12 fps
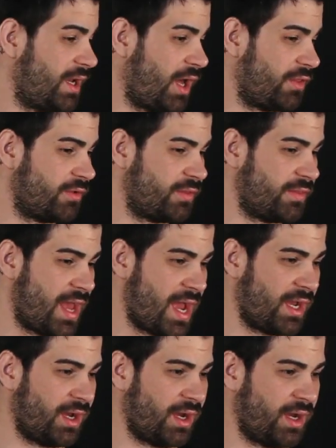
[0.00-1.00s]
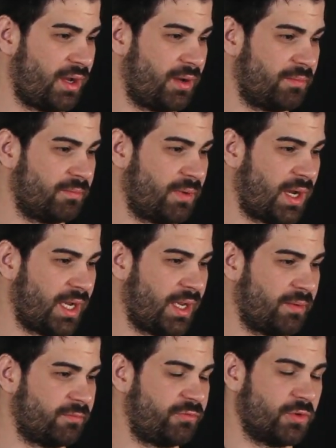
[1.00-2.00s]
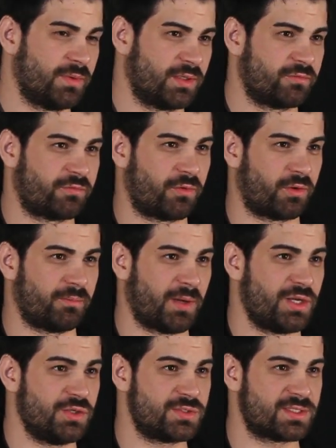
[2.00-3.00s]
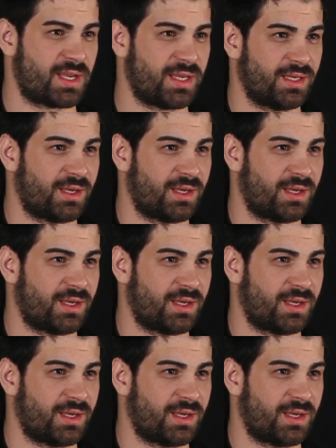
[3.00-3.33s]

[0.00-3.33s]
Other than that, I'm filming for my new site,